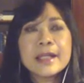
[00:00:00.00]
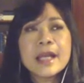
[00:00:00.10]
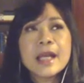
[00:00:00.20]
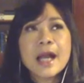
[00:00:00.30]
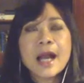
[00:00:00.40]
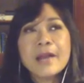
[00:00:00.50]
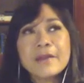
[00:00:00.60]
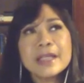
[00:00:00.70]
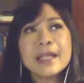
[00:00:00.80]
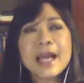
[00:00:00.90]
And I
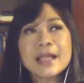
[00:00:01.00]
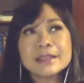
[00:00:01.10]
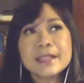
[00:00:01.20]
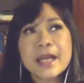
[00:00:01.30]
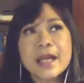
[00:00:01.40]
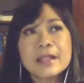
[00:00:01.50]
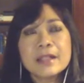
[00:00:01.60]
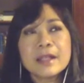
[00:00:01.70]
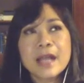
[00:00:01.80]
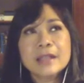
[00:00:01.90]
realized
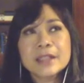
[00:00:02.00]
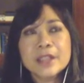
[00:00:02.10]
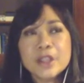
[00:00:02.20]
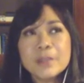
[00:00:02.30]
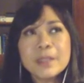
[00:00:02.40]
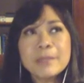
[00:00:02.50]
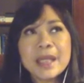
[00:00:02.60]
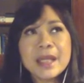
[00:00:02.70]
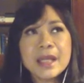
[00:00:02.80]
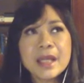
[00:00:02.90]
that as a human
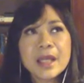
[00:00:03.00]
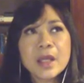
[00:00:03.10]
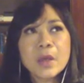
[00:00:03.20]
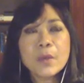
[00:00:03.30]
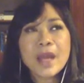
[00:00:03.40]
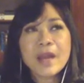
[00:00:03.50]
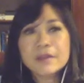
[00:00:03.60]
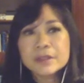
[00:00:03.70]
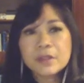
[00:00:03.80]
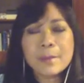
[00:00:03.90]
being, we
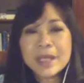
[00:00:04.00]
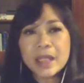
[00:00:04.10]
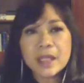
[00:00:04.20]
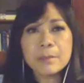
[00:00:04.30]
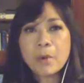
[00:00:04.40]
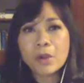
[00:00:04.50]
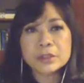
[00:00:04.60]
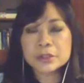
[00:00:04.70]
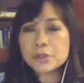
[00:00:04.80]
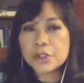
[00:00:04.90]
have so many
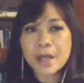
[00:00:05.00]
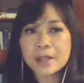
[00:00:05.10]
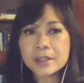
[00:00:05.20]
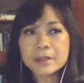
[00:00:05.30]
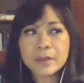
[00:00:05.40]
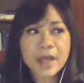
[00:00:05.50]
balls to juggle.